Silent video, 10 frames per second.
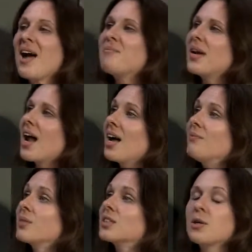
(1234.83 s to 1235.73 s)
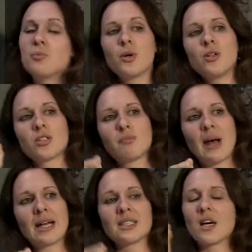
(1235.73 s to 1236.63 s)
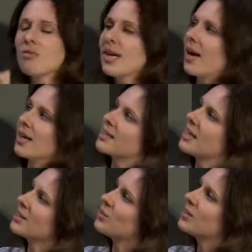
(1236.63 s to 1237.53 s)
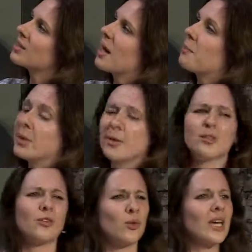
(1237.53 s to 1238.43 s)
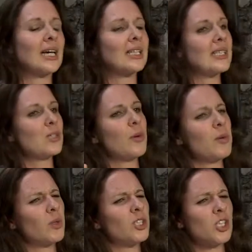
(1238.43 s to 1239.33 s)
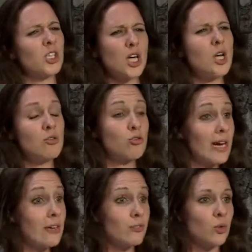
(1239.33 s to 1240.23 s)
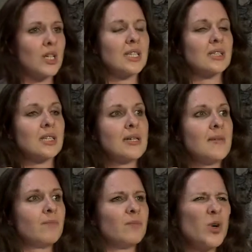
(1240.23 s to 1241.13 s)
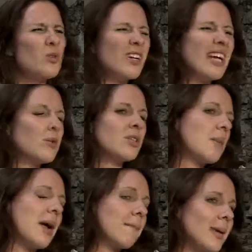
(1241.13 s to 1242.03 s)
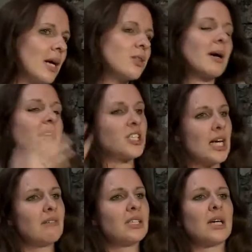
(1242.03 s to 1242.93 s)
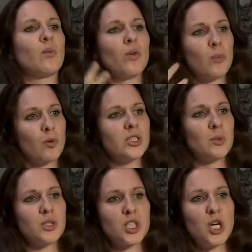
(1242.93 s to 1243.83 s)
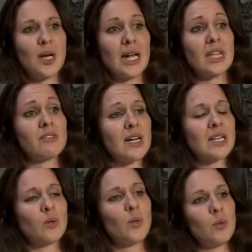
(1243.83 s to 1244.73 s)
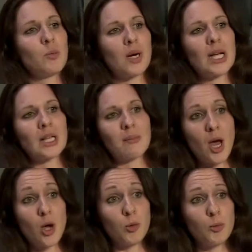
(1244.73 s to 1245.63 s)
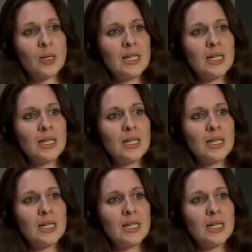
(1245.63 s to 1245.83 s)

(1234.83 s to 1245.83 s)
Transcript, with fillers: But um, so bruised and battered, I realised that this was a beautiful thing because these women were just so grateful that not really, it wasn't about me, it was about the charity and what the project was doing and the fact that we were bringing them hope